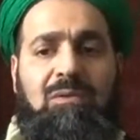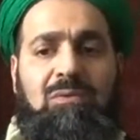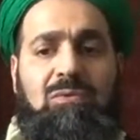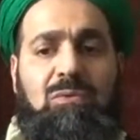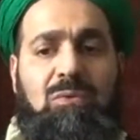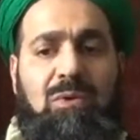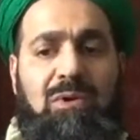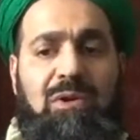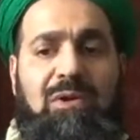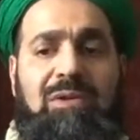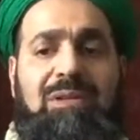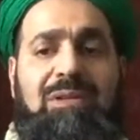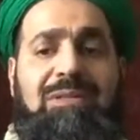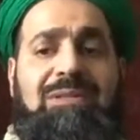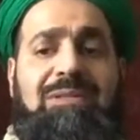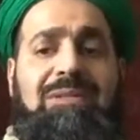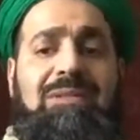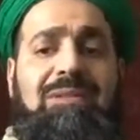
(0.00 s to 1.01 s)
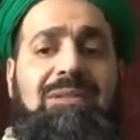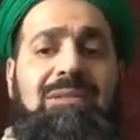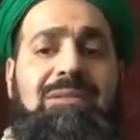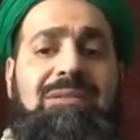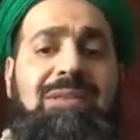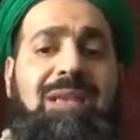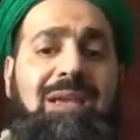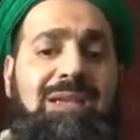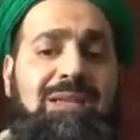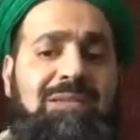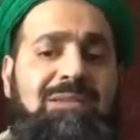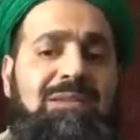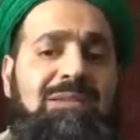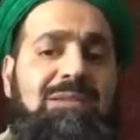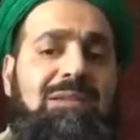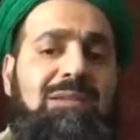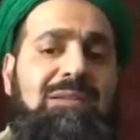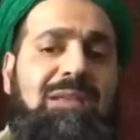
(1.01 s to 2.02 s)
To learn its
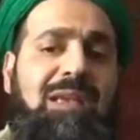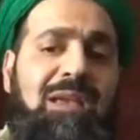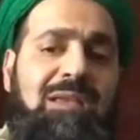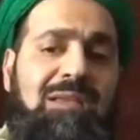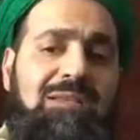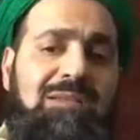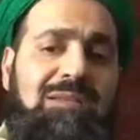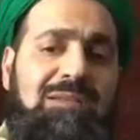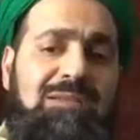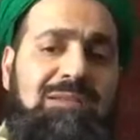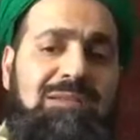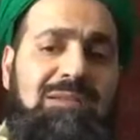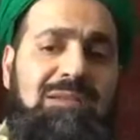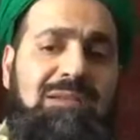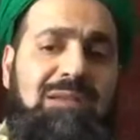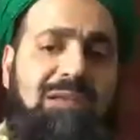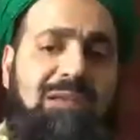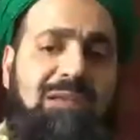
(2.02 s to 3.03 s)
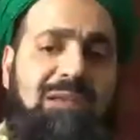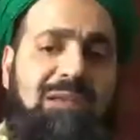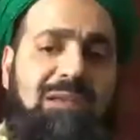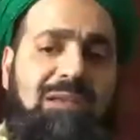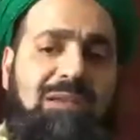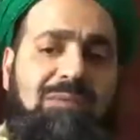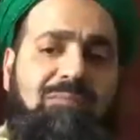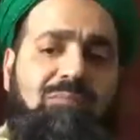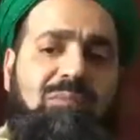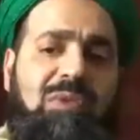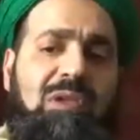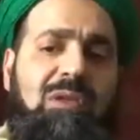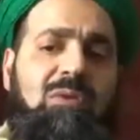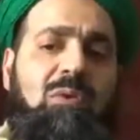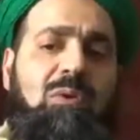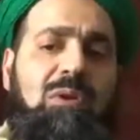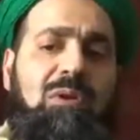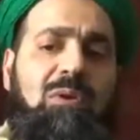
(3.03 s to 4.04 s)
sciences, the sciences in
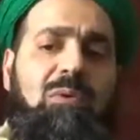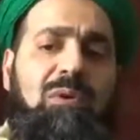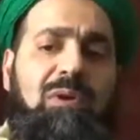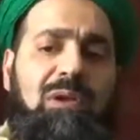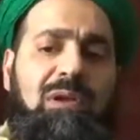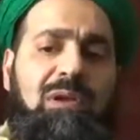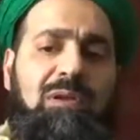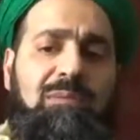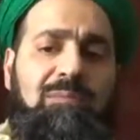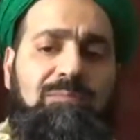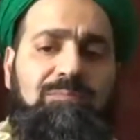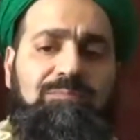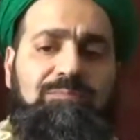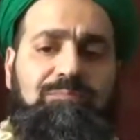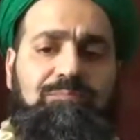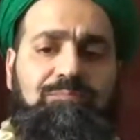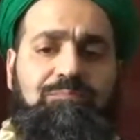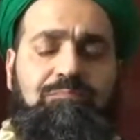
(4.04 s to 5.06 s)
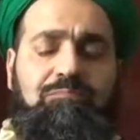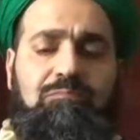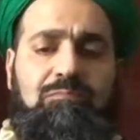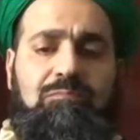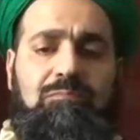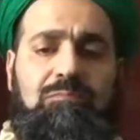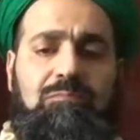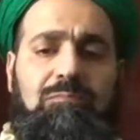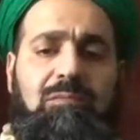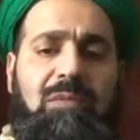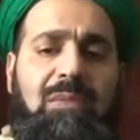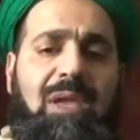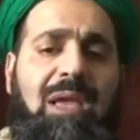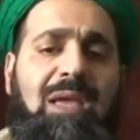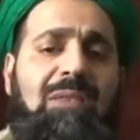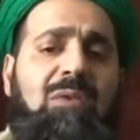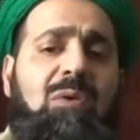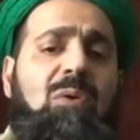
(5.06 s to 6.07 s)
Holy Quran.
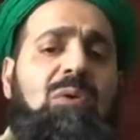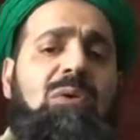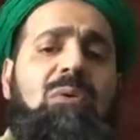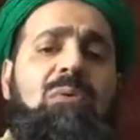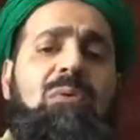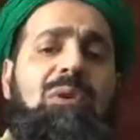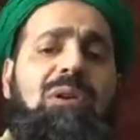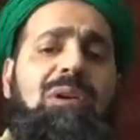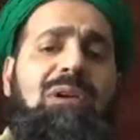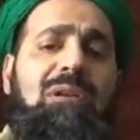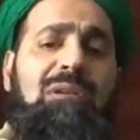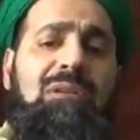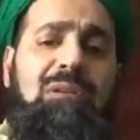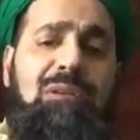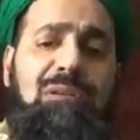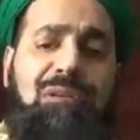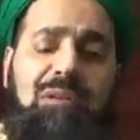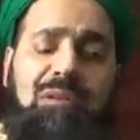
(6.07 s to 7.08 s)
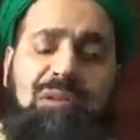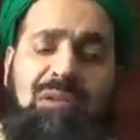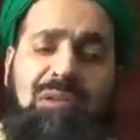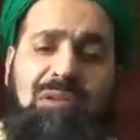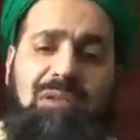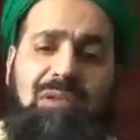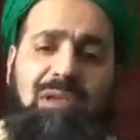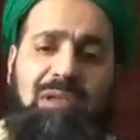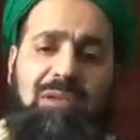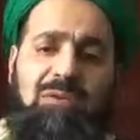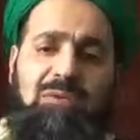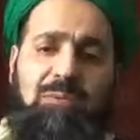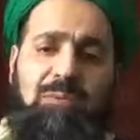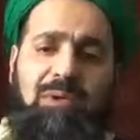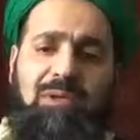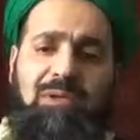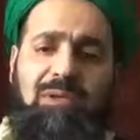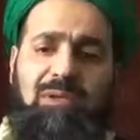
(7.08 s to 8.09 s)
And the Holy Quran,
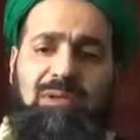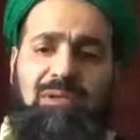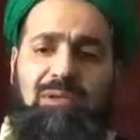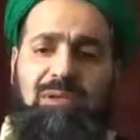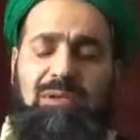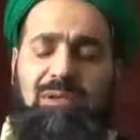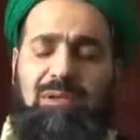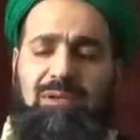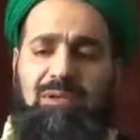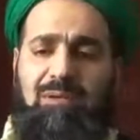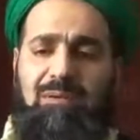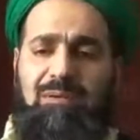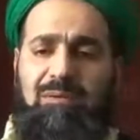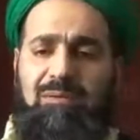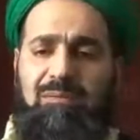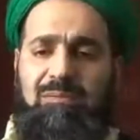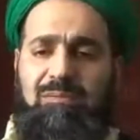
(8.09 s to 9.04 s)
subhanallah,